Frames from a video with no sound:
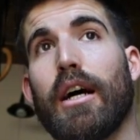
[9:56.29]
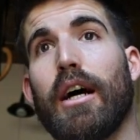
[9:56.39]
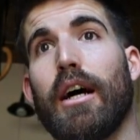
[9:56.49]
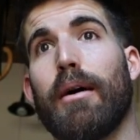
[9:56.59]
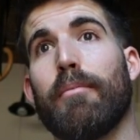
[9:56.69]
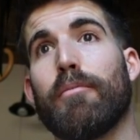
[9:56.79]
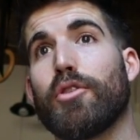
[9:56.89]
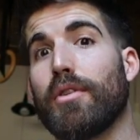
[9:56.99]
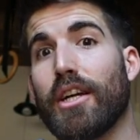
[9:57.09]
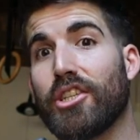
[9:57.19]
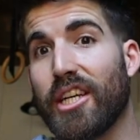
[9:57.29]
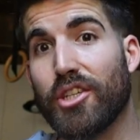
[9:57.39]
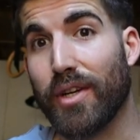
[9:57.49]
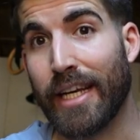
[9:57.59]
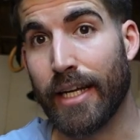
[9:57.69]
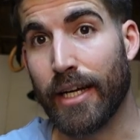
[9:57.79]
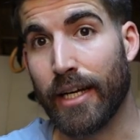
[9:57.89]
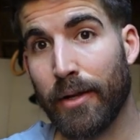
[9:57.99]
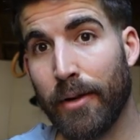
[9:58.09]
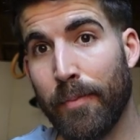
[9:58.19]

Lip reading: Do not change your eating.